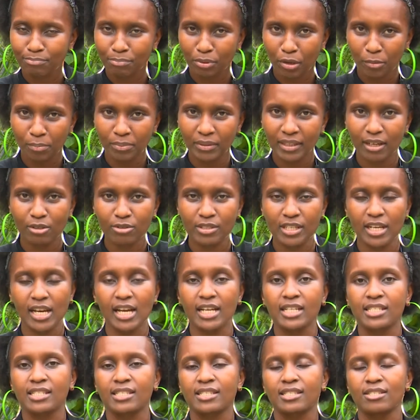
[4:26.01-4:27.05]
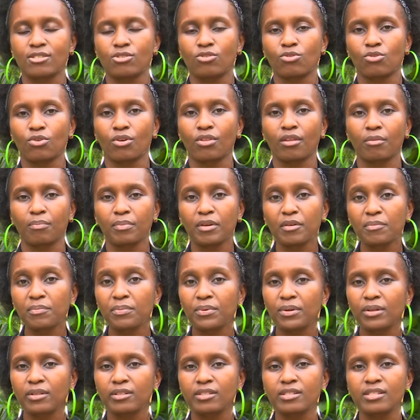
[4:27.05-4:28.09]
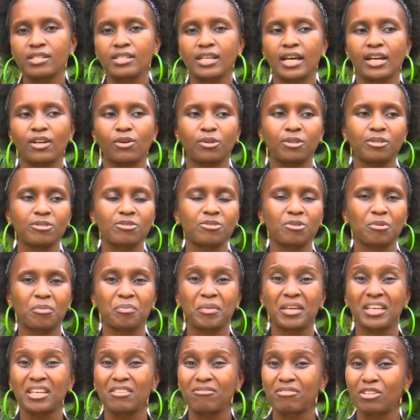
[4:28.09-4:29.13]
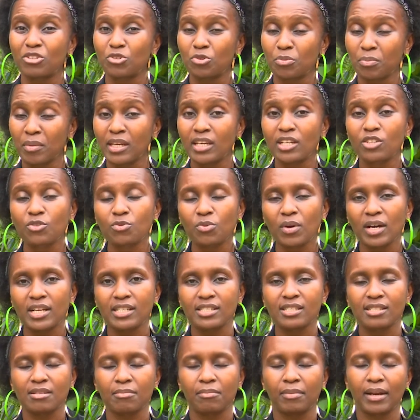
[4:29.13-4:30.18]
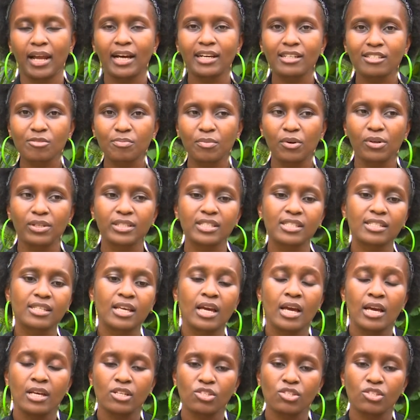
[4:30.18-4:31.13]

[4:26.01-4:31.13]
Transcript: popping out as you know the pimples and also even to make it worse the black spots